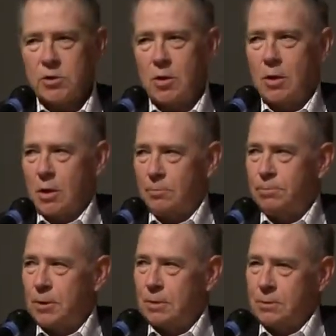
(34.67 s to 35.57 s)

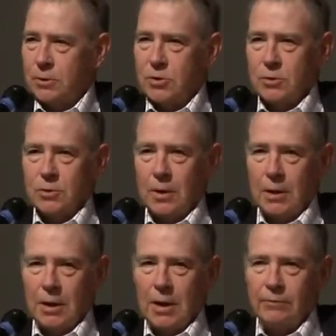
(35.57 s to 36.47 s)
talk appealed to a
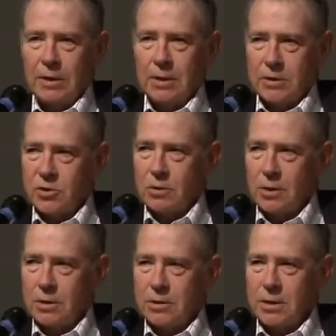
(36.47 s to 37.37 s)
lot of the
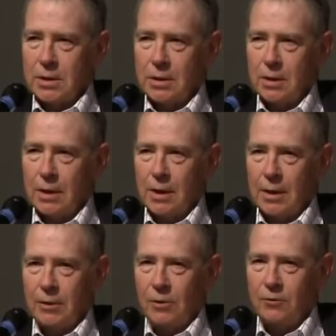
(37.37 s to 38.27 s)
historians here.
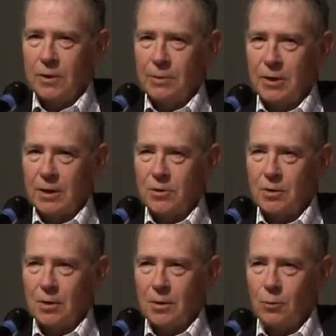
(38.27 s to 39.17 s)
Hopefully my
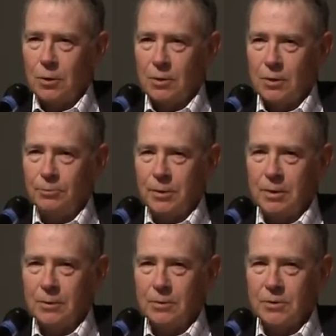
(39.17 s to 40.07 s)
talk will
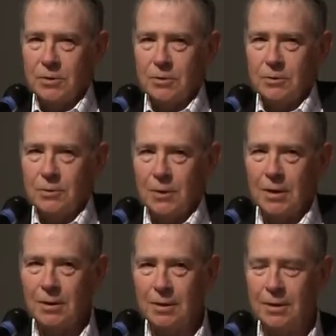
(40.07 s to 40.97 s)
appeal
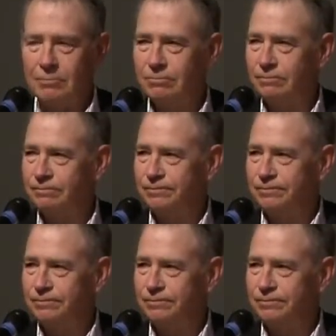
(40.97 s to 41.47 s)
to a